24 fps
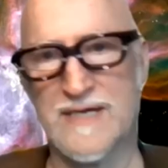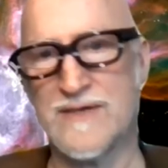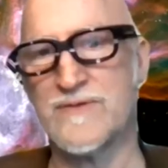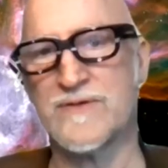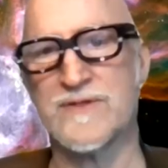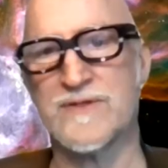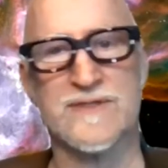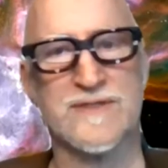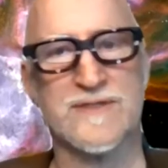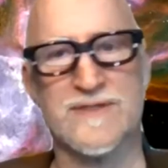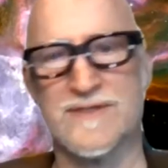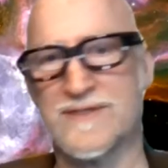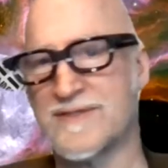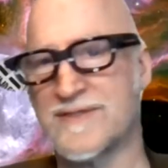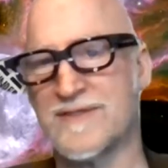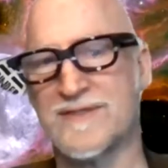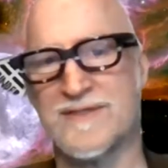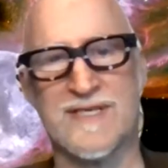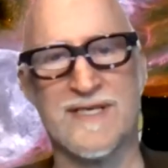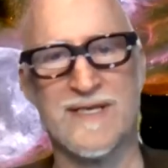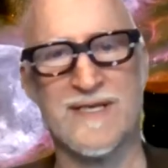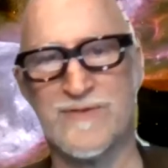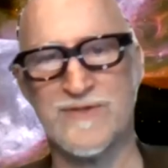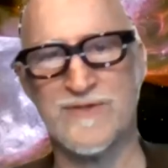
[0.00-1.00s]
I was just the
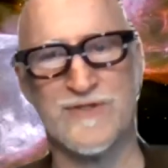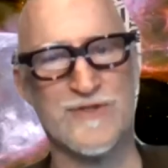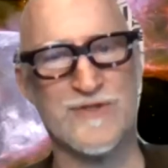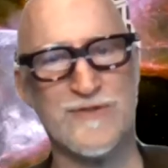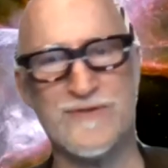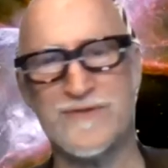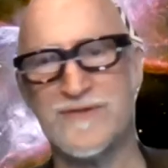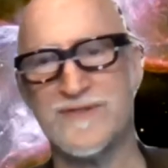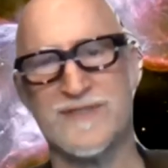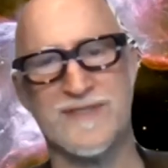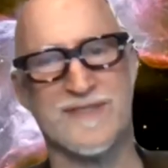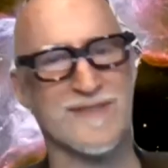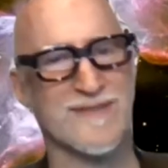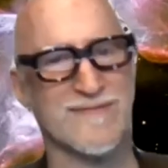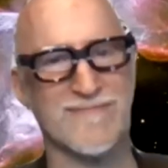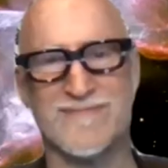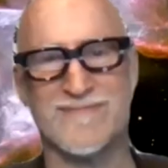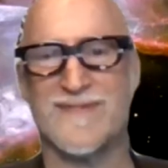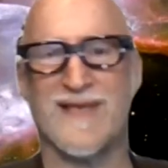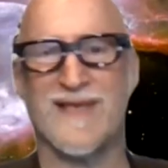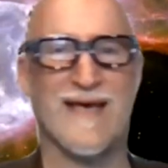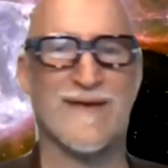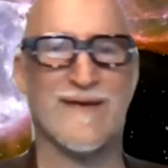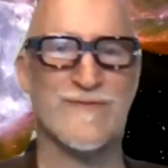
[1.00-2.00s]
same as you, just
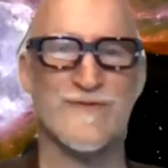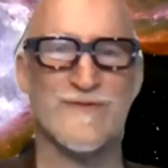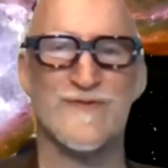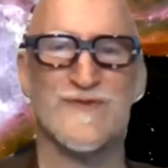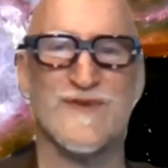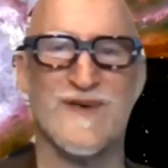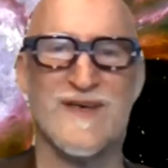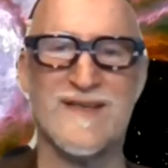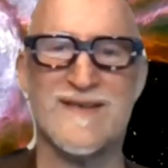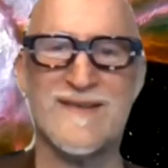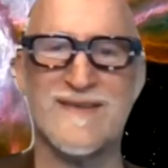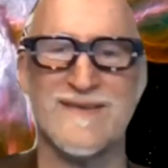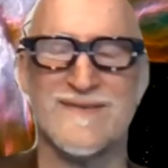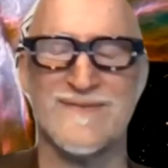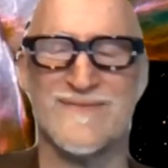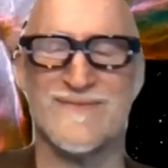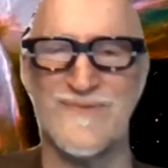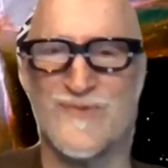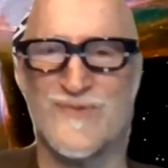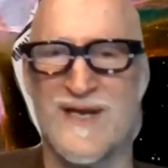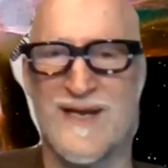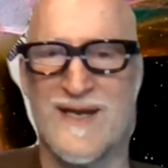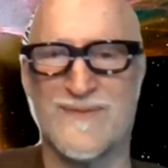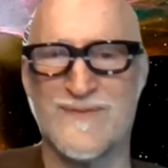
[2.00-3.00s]
having fun and
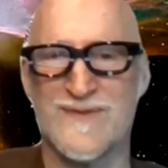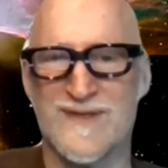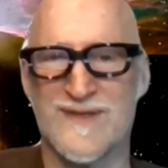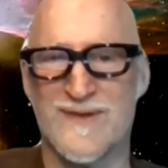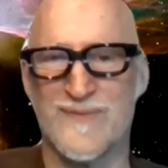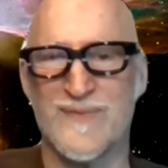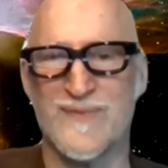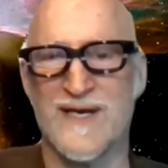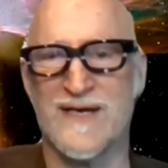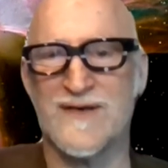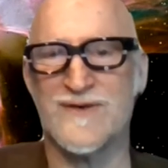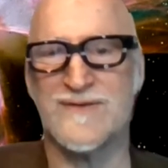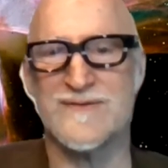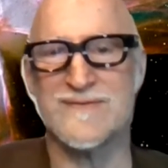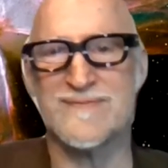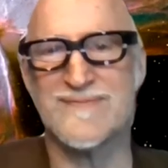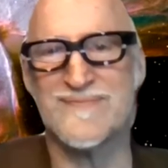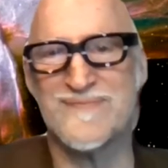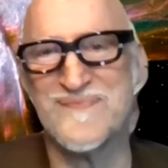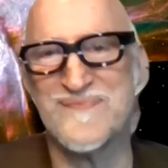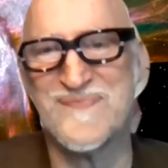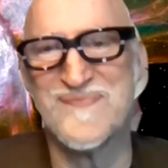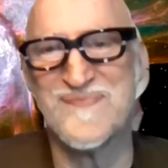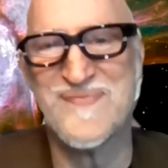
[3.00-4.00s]
rambling about.
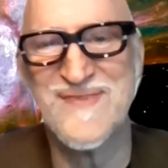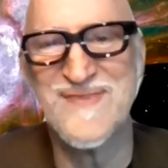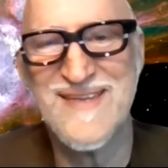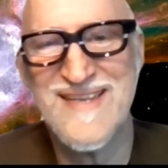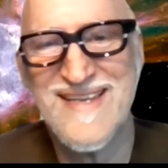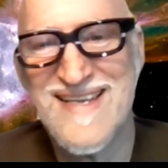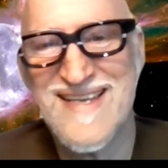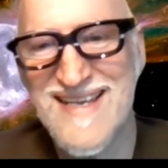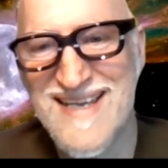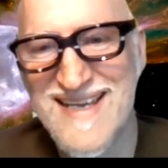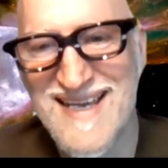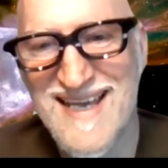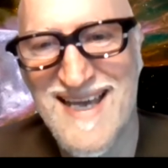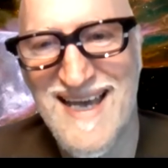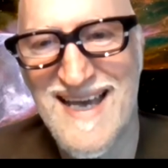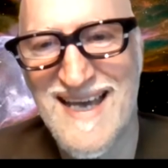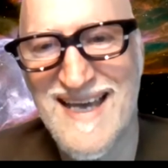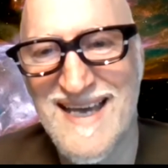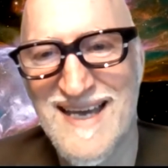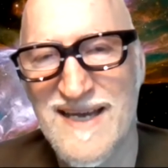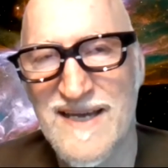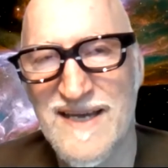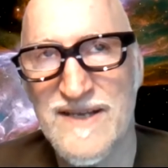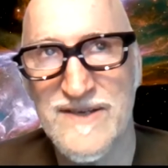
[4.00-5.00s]

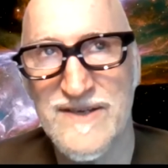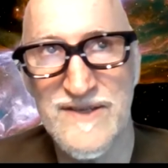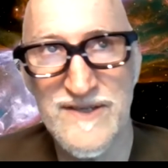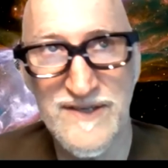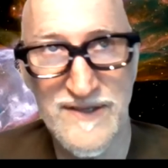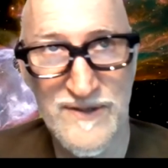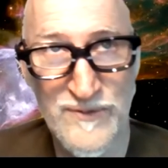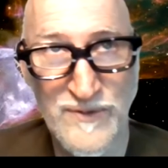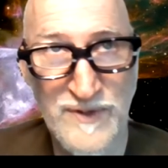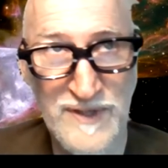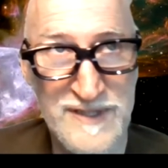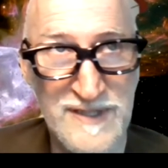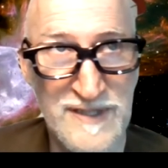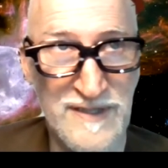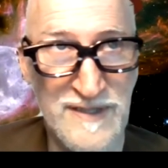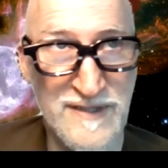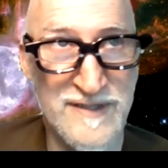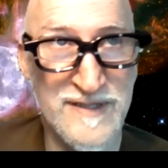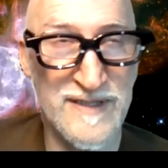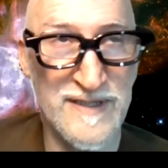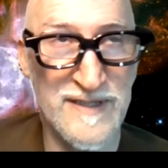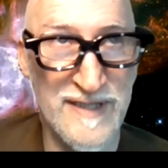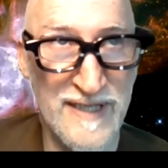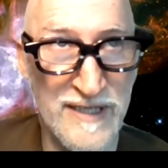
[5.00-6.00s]
and it wasn't
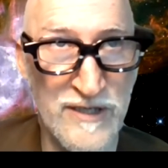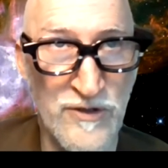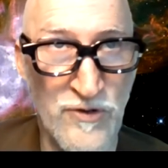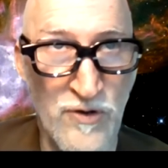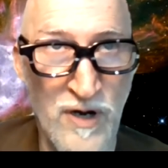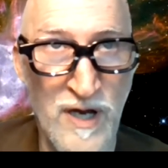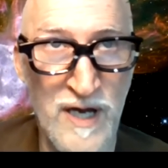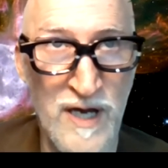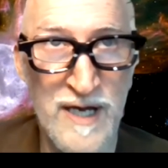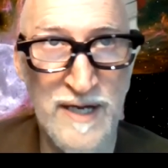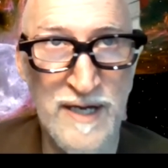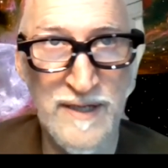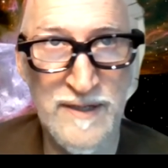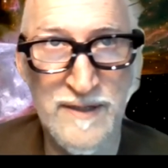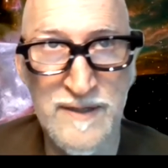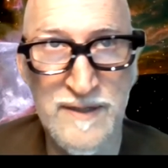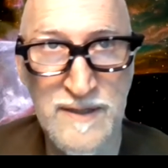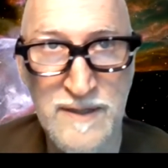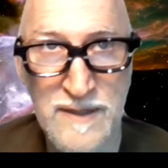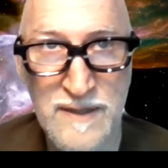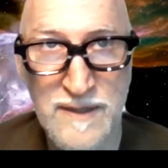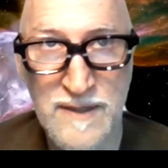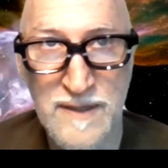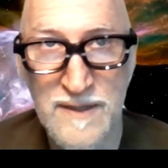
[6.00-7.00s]
until later on,
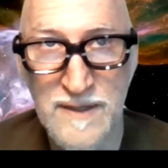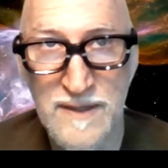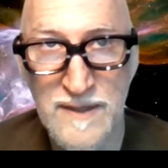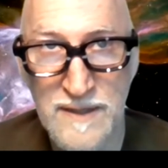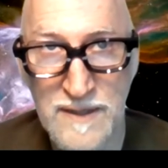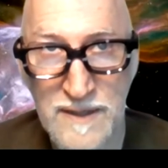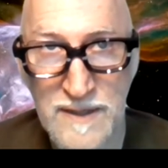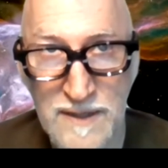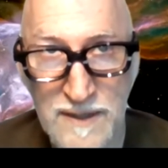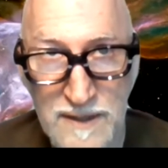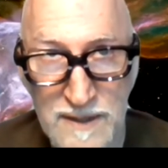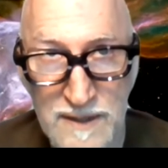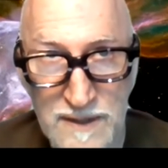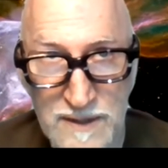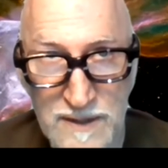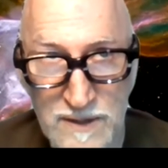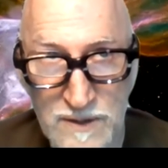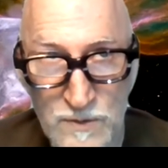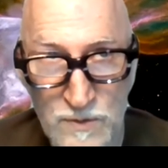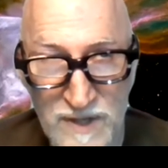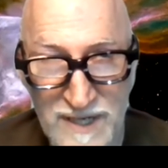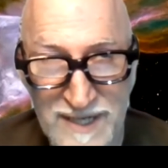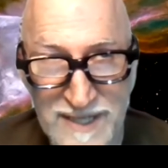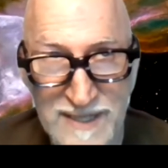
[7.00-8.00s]

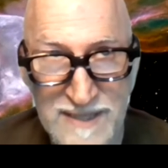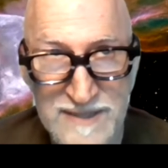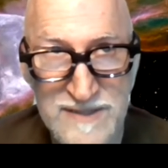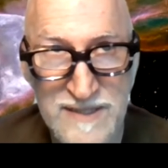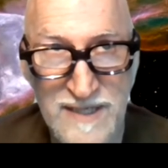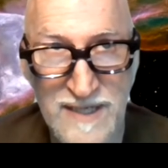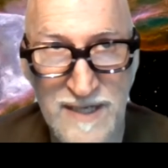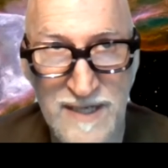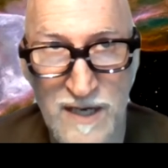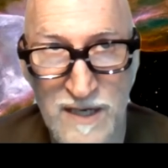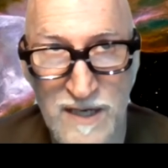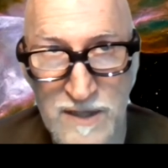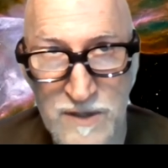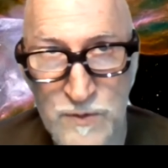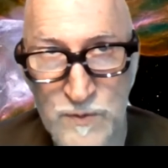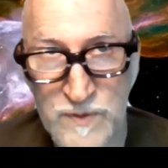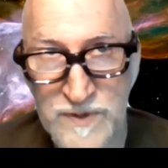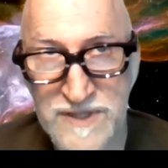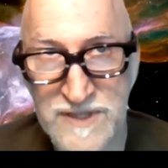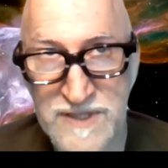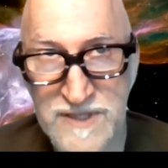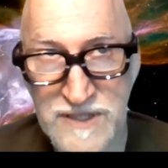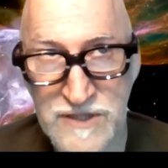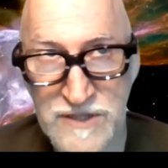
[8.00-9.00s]
where I guess I hung
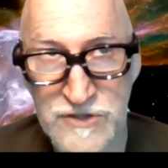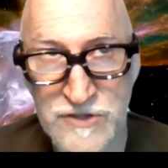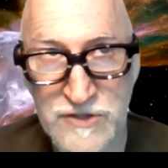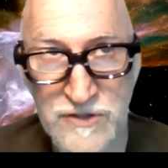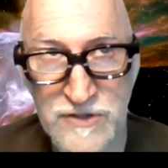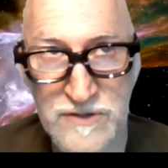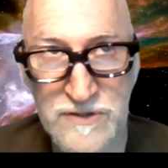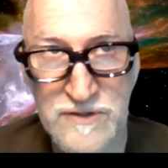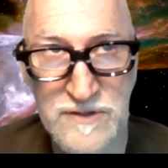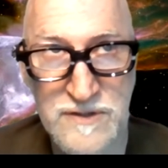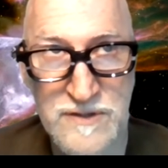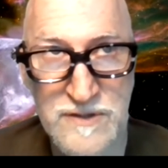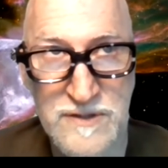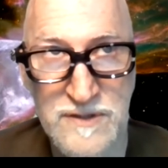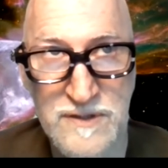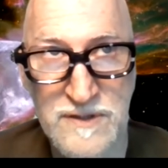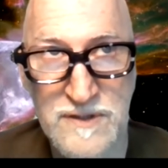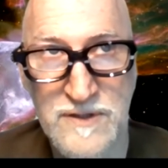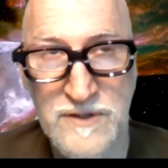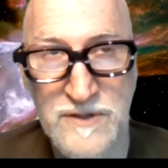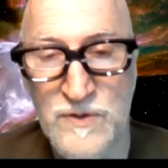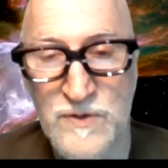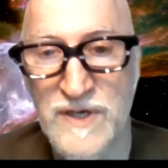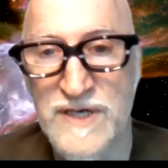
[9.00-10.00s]
with teachers
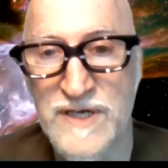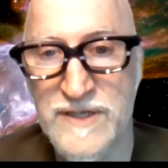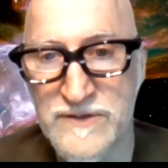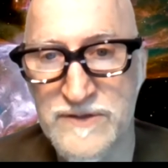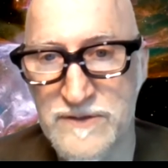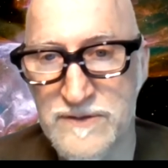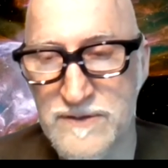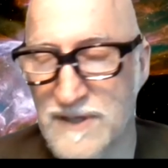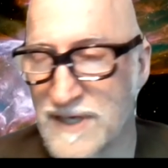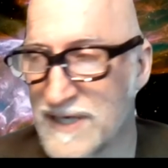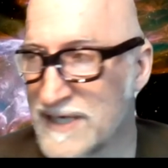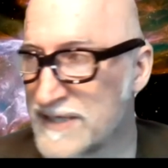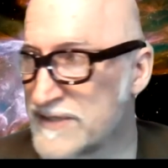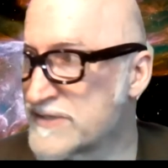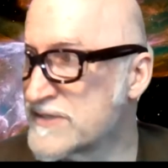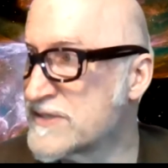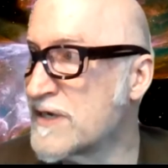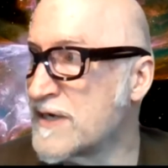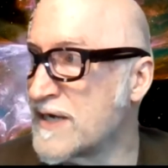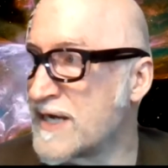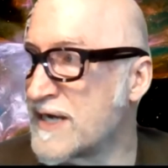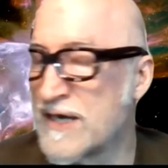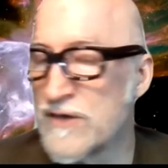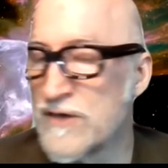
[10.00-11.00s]
who I I
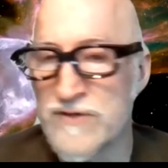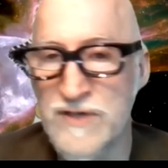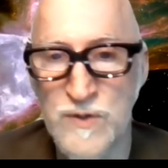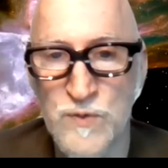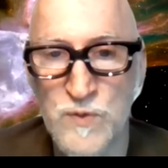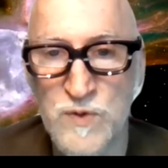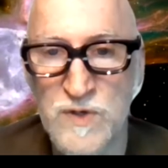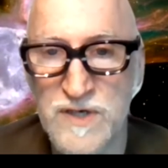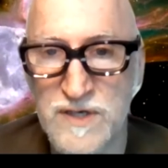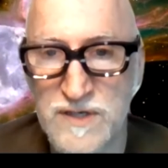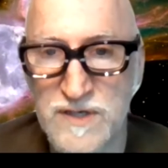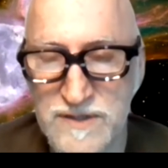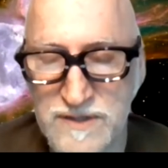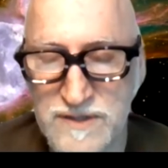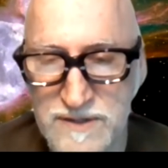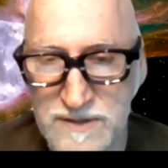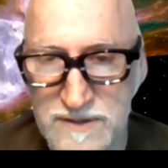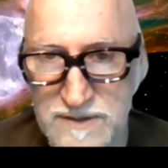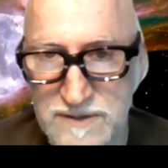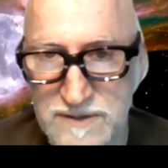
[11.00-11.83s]
saw how they worked.